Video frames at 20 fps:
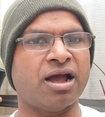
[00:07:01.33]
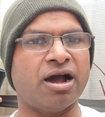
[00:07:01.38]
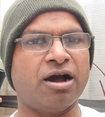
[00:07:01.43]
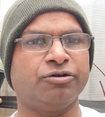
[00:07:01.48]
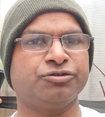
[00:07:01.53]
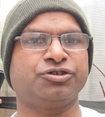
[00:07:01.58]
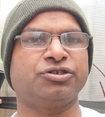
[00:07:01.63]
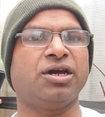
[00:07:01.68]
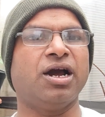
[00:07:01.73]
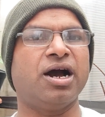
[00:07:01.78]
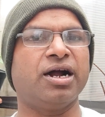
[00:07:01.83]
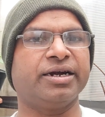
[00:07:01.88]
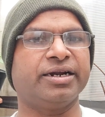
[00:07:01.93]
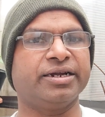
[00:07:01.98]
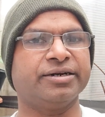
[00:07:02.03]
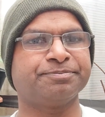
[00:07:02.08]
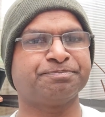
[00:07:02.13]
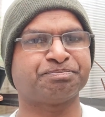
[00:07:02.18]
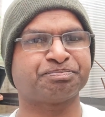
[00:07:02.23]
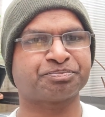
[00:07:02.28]
house
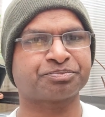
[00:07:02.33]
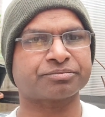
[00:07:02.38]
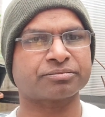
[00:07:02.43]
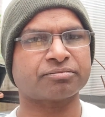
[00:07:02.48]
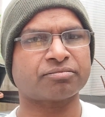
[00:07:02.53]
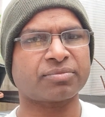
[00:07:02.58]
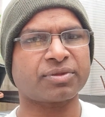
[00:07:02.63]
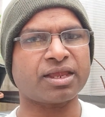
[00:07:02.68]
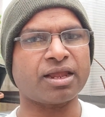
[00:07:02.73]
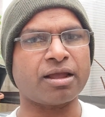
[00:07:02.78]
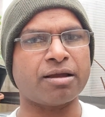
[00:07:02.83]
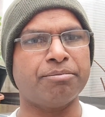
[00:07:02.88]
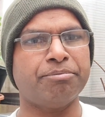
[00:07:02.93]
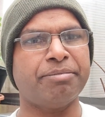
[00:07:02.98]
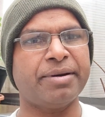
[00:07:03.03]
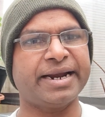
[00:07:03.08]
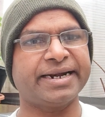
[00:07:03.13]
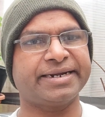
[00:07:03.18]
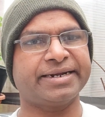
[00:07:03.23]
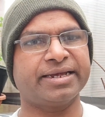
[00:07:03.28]
garden,
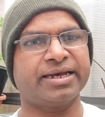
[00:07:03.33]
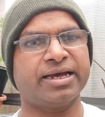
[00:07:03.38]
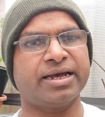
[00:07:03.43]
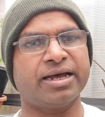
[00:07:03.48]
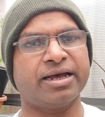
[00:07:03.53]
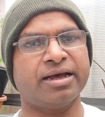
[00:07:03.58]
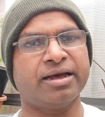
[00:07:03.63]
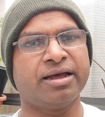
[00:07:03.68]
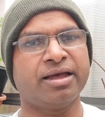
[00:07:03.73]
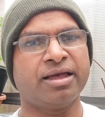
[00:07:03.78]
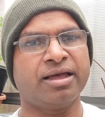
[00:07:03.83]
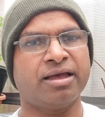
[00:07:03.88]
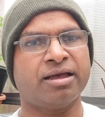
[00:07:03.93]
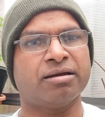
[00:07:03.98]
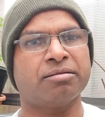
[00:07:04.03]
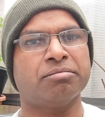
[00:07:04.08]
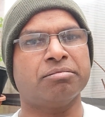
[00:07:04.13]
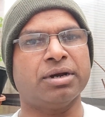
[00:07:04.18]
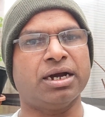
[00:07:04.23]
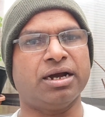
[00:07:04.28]
but
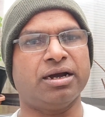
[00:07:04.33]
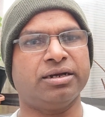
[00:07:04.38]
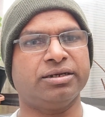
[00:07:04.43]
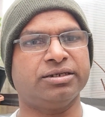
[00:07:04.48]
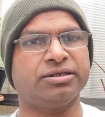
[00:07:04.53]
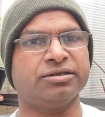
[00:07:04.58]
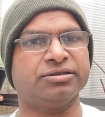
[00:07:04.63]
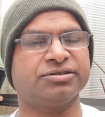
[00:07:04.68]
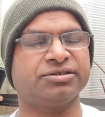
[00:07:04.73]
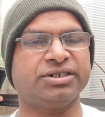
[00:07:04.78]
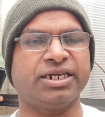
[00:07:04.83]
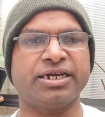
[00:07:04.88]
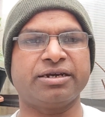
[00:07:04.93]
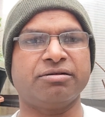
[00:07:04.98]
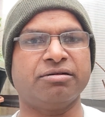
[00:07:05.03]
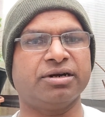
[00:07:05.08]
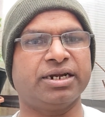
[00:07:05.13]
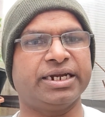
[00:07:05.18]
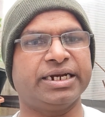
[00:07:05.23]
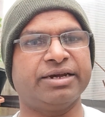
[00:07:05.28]
snake
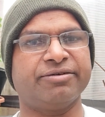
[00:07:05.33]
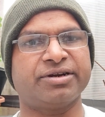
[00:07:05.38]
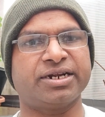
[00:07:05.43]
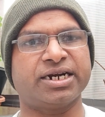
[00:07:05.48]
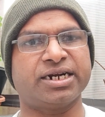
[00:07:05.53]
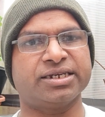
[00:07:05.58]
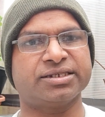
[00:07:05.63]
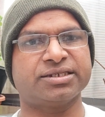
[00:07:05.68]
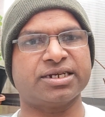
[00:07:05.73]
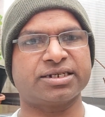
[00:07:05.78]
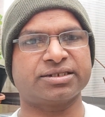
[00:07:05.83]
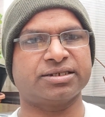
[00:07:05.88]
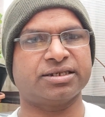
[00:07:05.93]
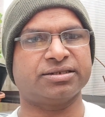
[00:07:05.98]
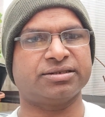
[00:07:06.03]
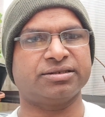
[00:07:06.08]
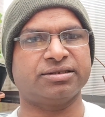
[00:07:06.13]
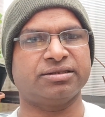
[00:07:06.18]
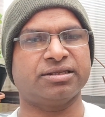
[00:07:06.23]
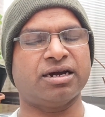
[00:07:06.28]
gourd, I never had a
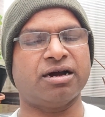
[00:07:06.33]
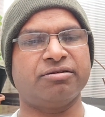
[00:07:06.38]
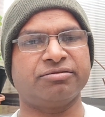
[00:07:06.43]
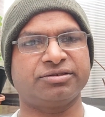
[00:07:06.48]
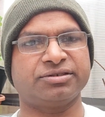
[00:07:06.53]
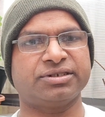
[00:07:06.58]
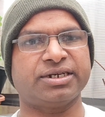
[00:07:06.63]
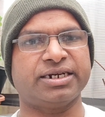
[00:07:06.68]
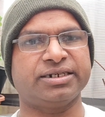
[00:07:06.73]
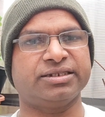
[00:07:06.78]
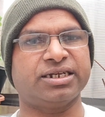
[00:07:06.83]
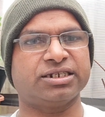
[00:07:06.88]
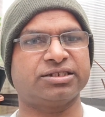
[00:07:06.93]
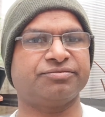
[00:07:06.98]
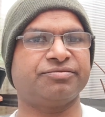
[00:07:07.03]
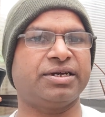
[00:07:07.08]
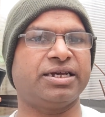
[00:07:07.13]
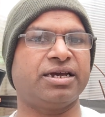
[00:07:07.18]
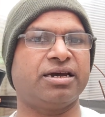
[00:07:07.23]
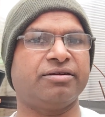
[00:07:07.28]
success in the outside. That's
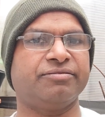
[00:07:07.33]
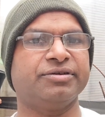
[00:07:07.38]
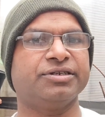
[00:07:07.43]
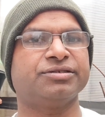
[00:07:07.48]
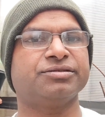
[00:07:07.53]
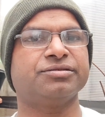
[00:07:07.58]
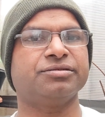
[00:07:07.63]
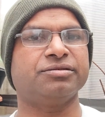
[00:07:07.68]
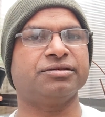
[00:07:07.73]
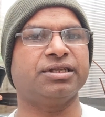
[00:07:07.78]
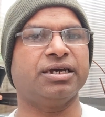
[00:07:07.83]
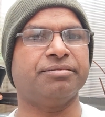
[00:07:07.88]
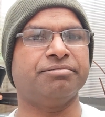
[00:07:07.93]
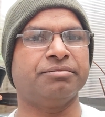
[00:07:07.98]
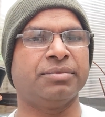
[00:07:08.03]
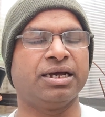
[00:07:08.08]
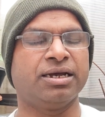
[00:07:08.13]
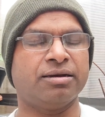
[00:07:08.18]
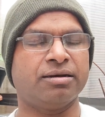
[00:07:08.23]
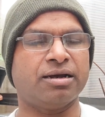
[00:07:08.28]
why I always sow
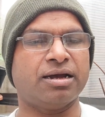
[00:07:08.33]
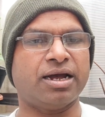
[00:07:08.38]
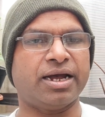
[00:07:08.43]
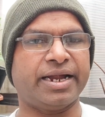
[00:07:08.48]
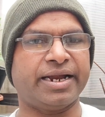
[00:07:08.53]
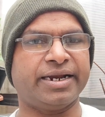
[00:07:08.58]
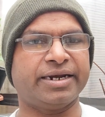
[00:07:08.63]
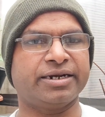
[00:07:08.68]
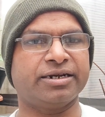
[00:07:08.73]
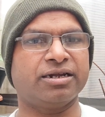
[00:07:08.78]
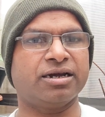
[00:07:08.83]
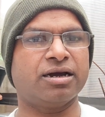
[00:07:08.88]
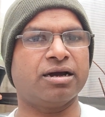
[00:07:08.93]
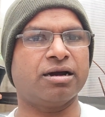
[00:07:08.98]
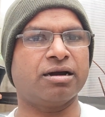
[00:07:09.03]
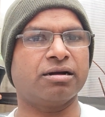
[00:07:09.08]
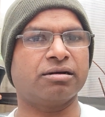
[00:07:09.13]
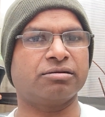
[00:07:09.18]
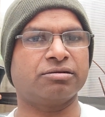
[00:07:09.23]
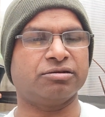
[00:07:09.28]
them and
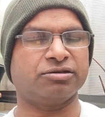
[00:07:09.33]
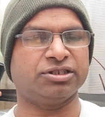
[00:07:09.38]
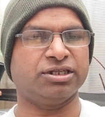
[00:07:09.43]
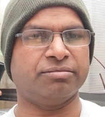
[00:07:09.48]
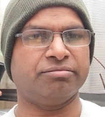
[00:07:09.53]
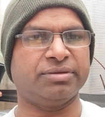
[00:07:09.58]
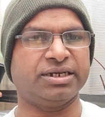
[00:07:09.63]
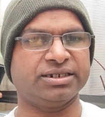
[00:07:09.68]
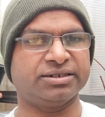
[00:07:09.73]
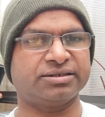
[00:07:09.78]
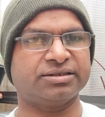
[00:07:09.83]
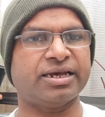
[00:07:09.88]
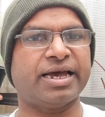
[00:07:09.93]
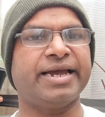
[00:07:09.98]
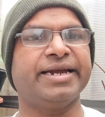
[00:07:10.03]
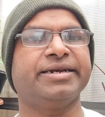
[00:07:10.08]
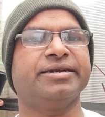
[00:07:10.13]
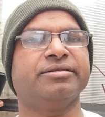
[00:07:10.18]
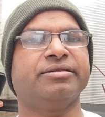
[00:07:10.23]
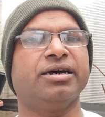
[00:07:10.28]
grow them
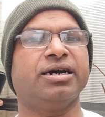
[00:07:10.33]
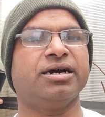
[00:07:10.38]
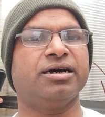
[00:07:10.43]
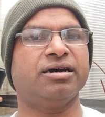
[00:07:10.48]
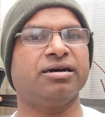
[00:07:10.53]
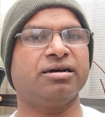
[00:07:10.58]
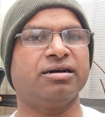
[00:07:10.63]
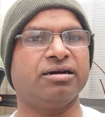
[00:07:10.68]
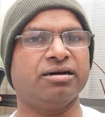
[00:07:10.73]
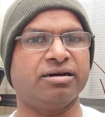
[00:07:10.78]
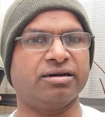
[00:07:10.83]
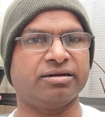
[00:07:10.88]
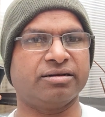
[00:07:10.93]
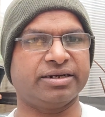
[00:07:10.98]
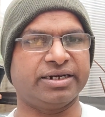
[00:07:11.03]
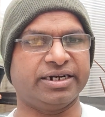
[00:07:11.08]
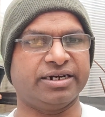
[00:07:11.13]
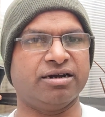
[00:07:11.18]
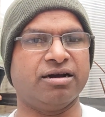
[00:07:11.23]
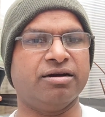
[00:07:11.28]
inside the
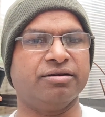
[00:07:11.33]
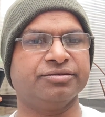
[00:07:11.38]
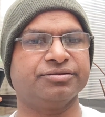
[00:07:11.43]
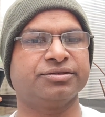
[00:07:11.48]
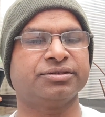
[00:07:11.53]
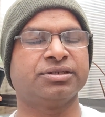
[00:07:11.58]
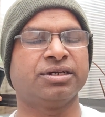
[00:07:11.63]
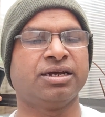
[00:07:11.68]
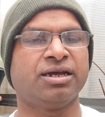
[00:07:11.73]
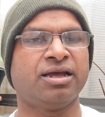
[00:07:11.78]
greenhouse.